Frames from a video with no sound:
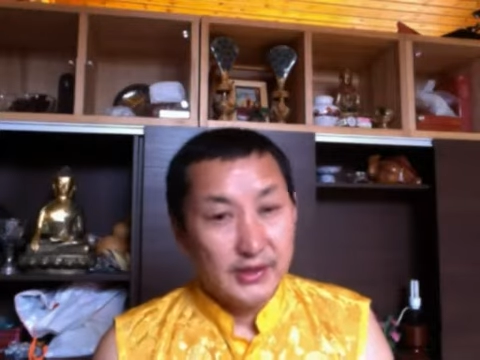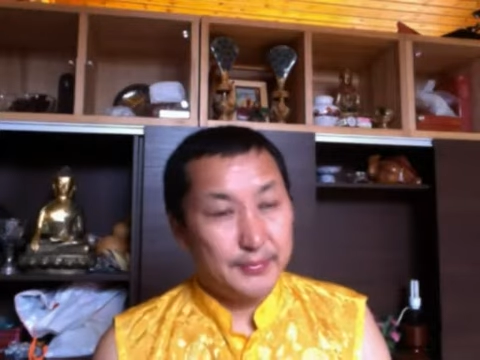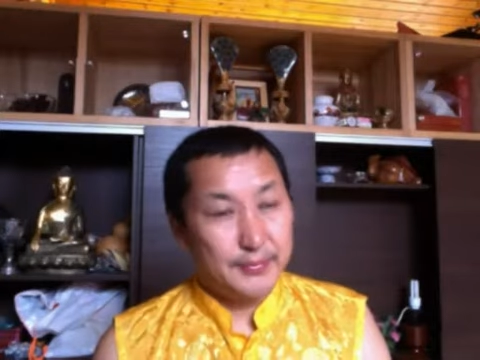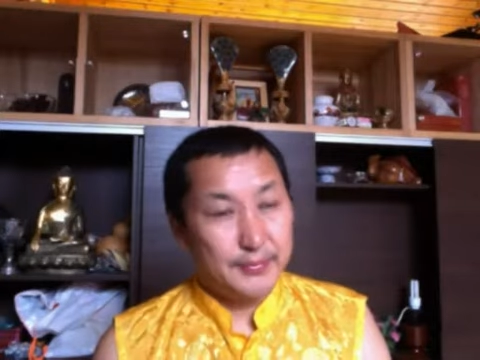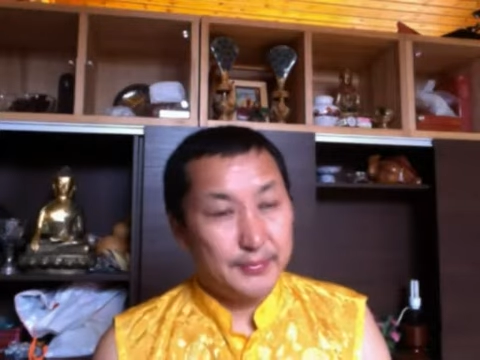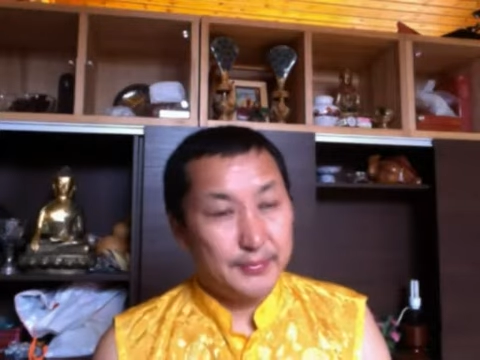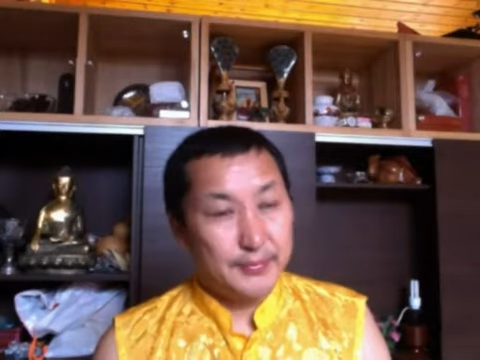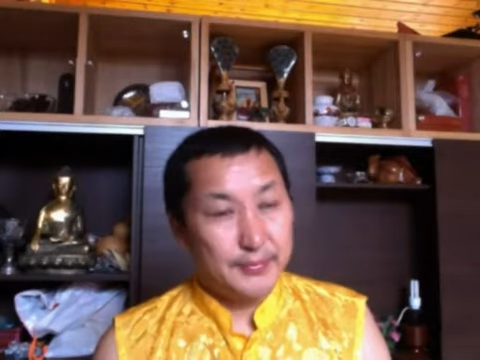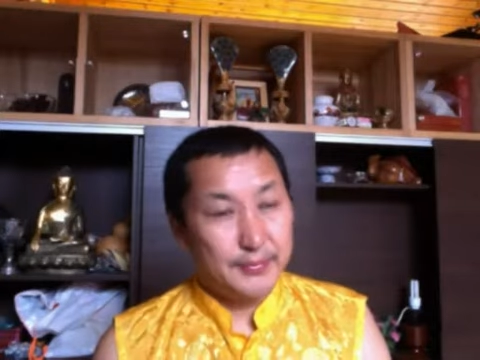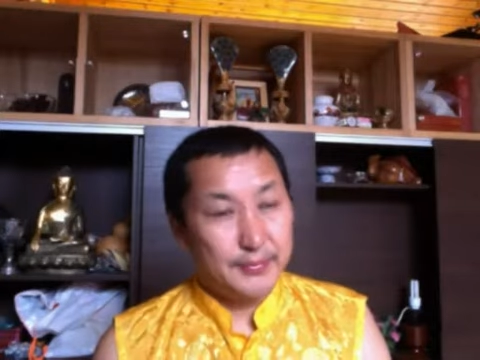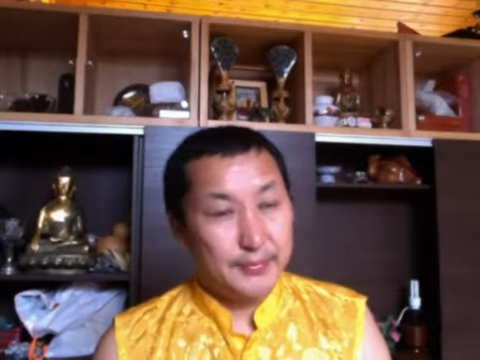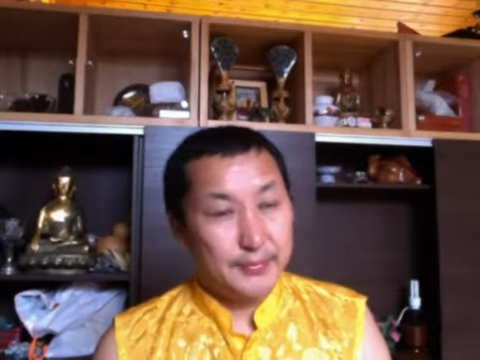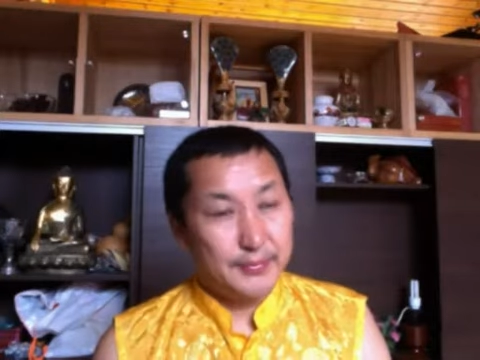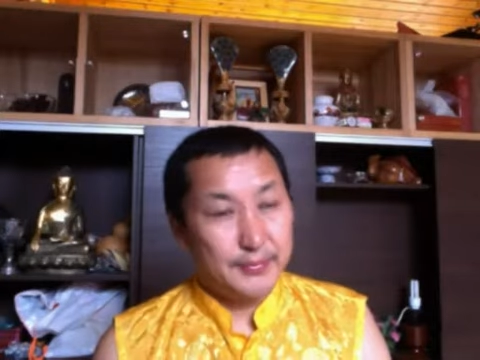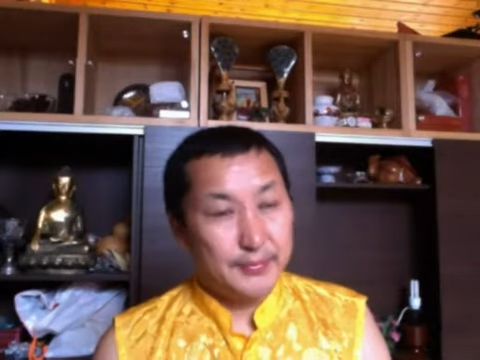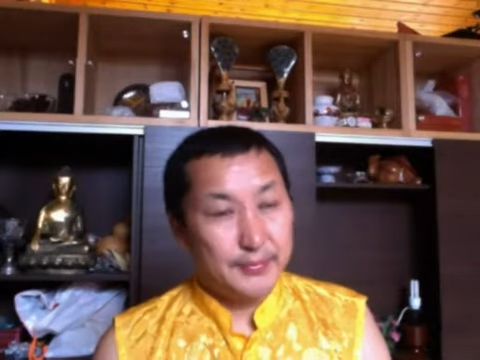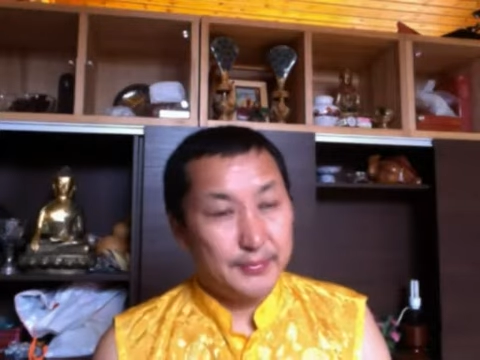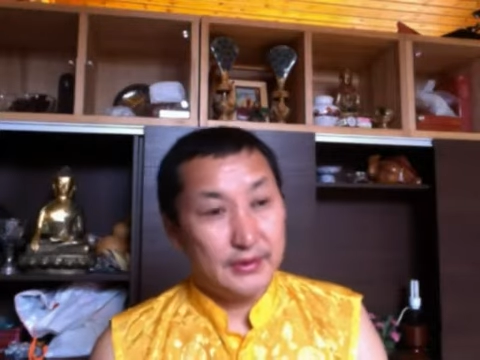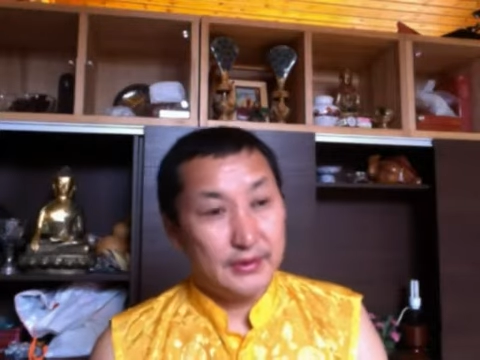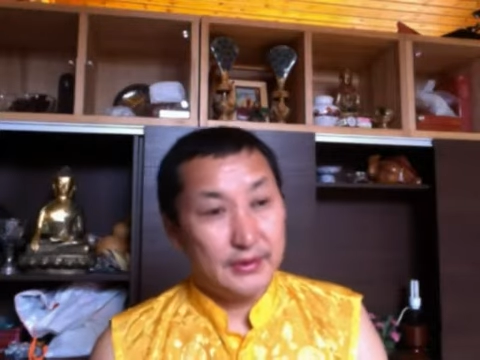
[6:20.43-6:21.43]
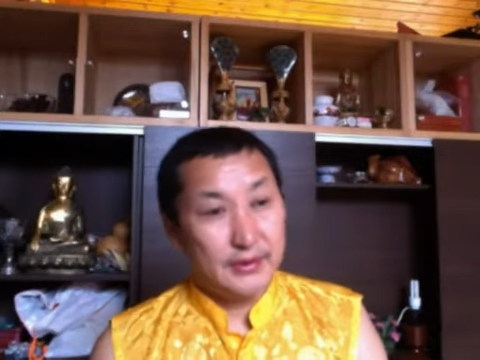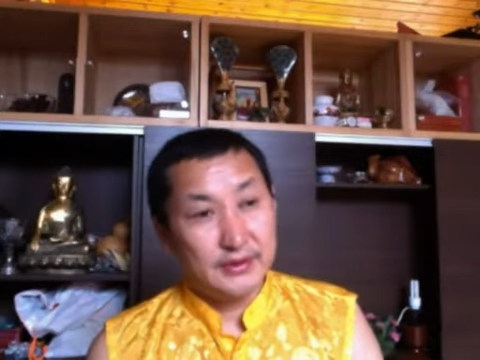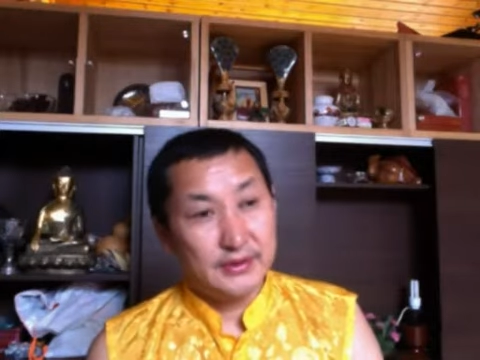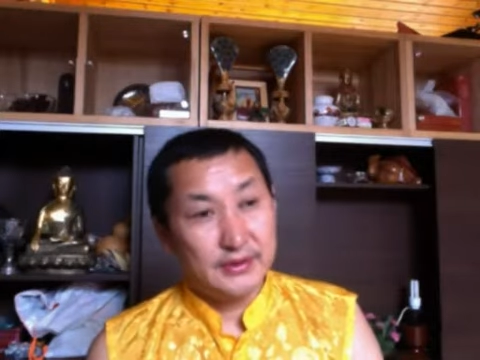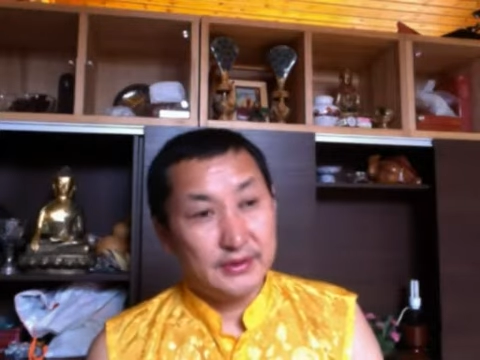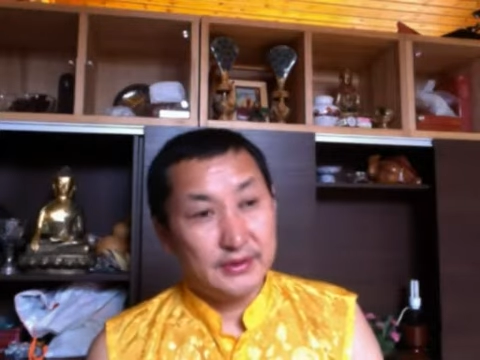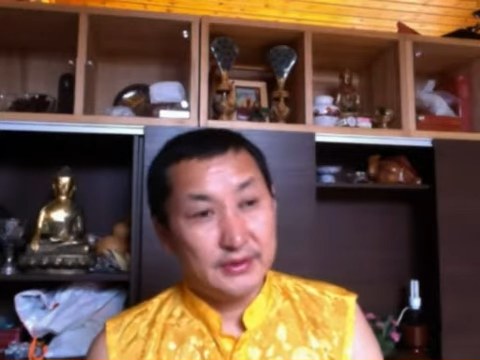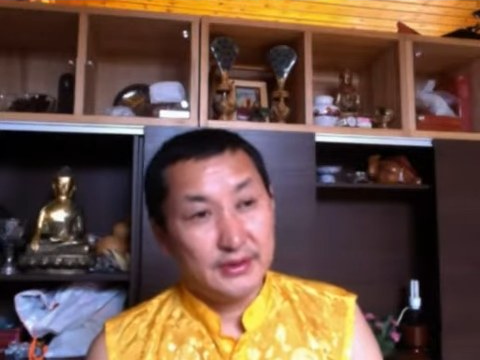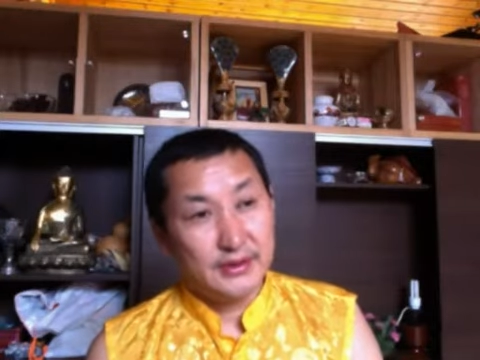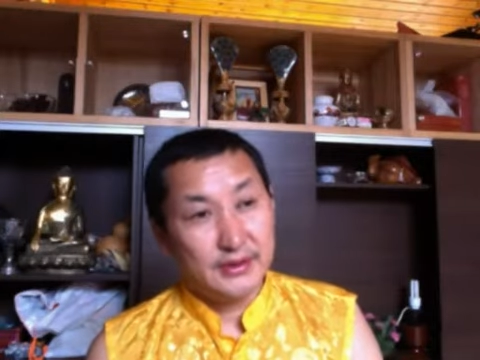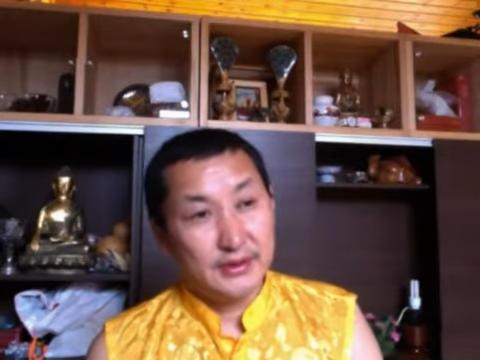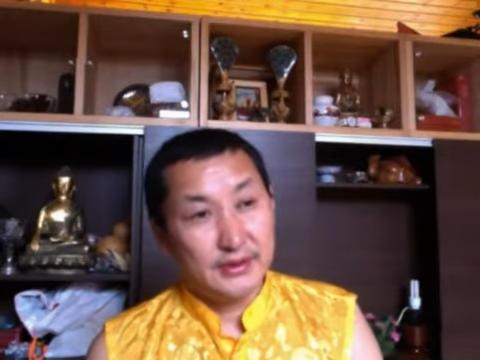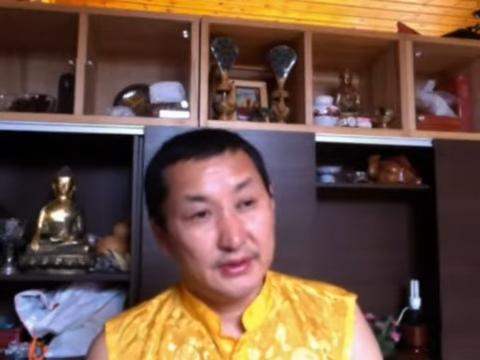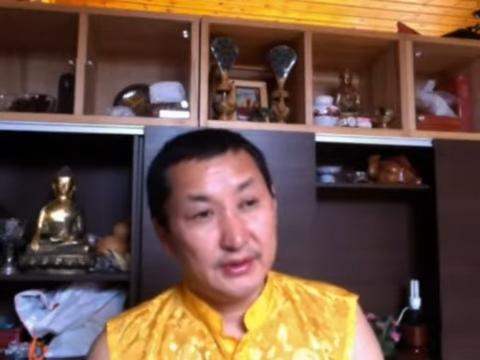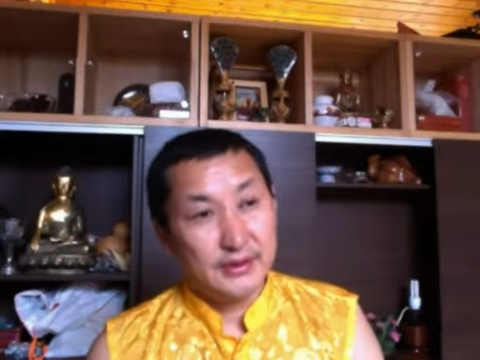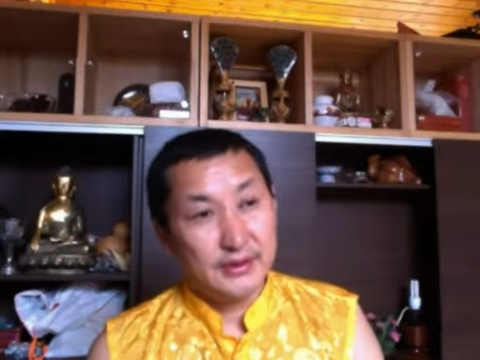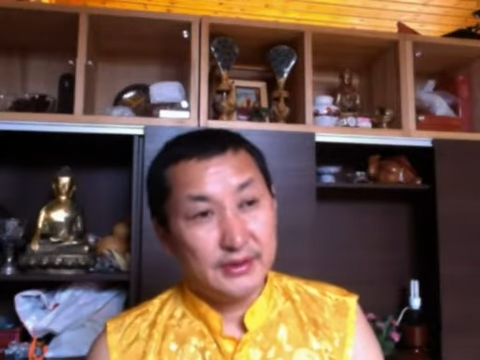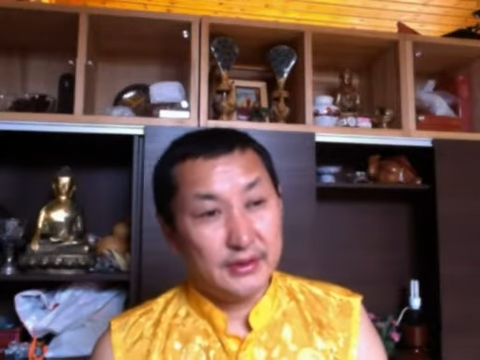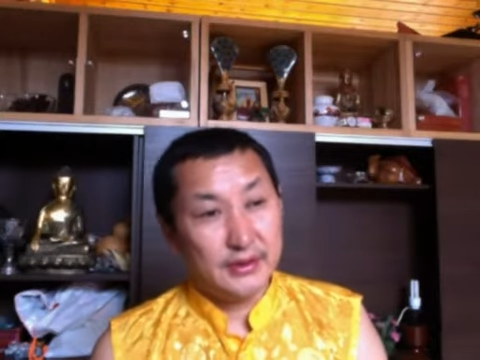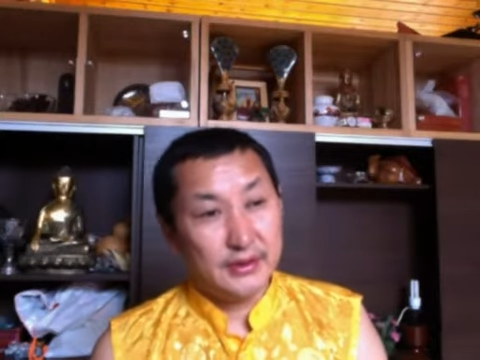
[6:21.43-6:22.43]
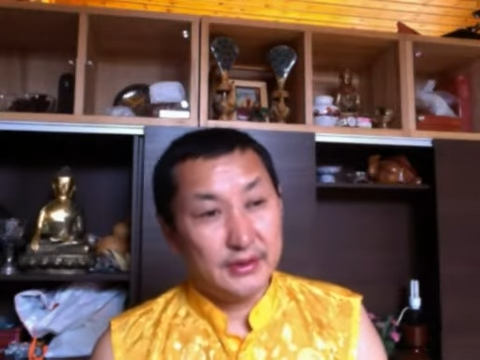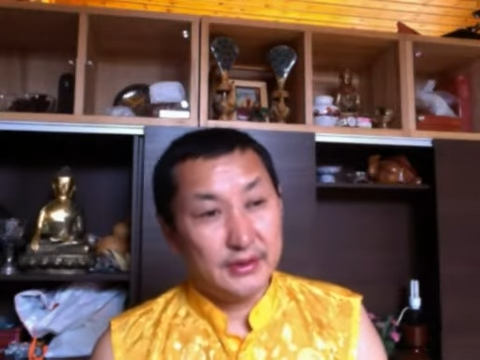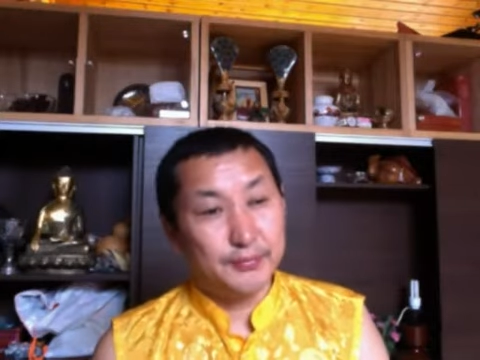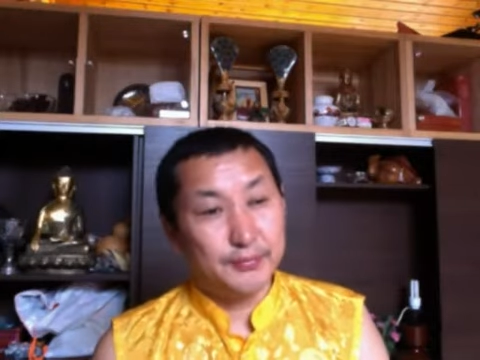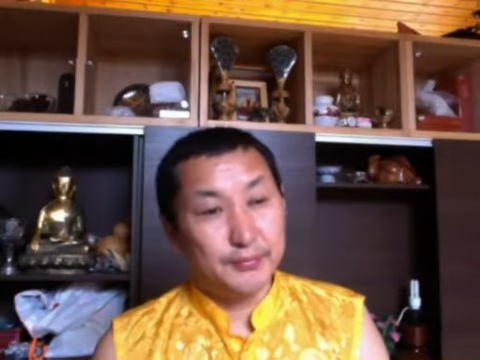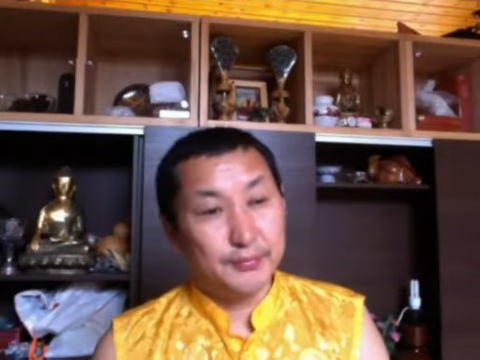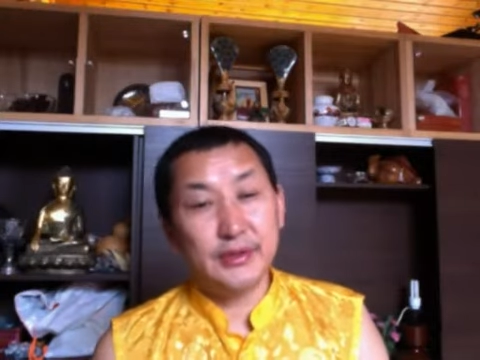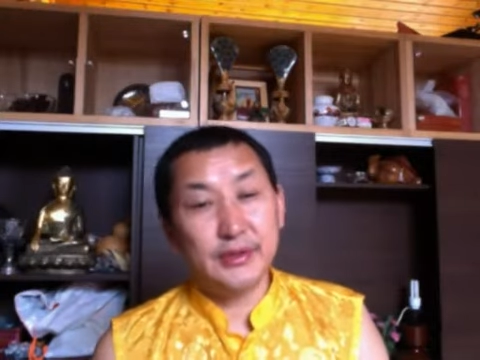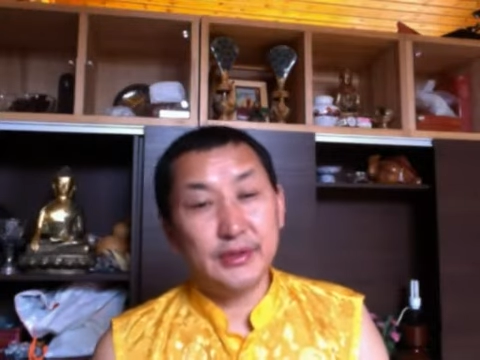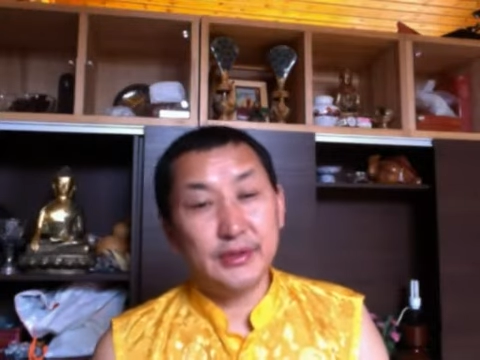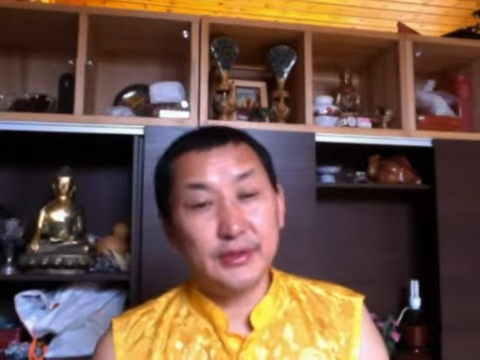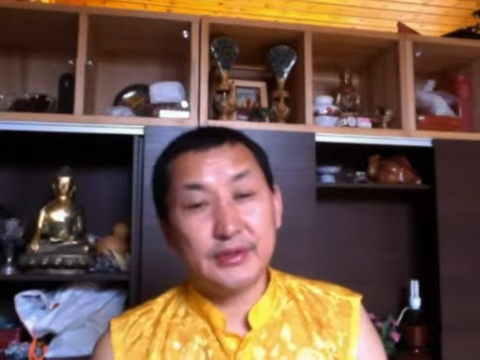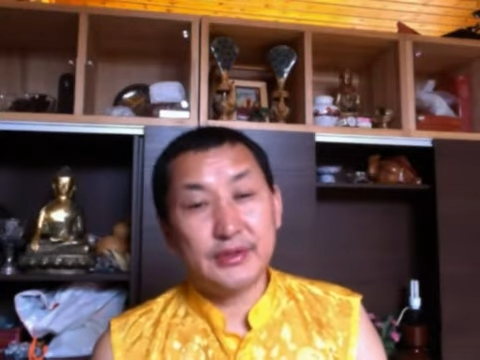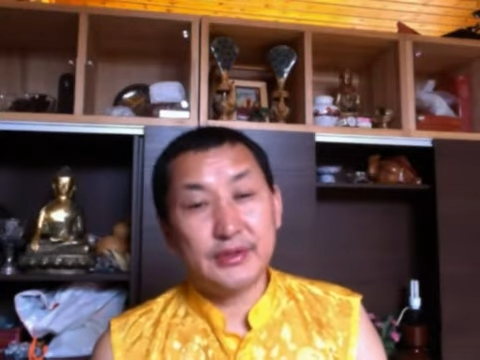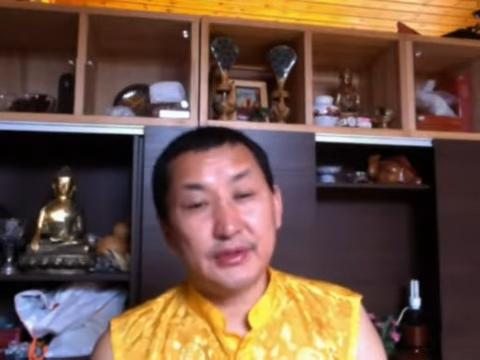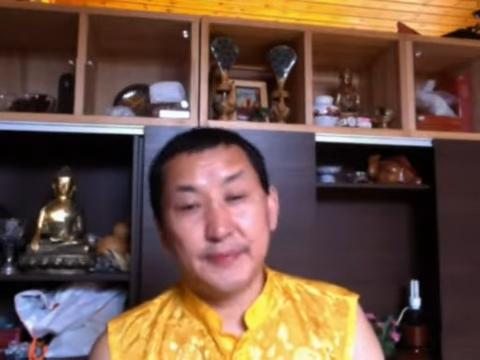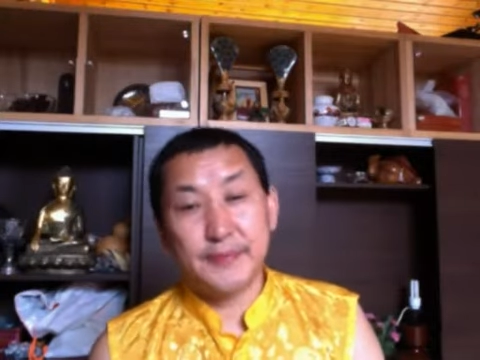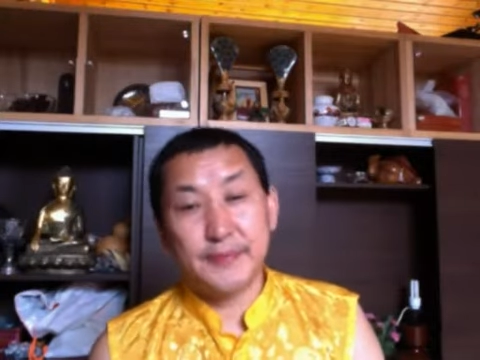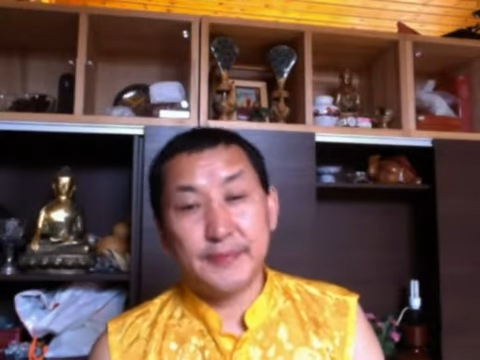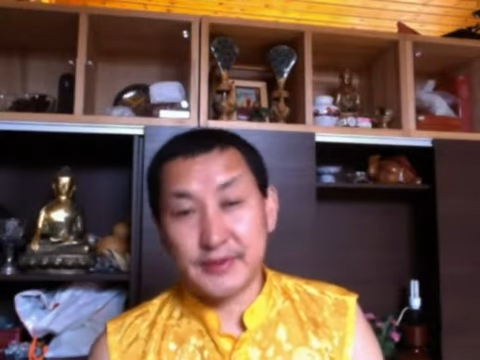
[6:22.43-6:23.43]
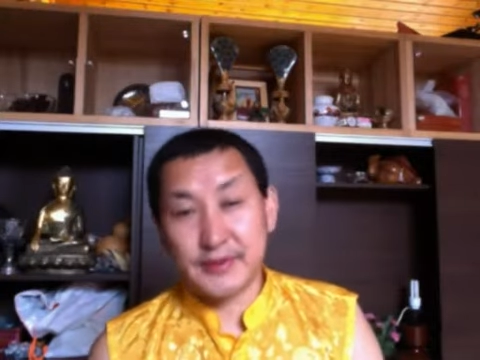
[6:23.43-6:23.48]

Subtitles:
For example, in the Buddhist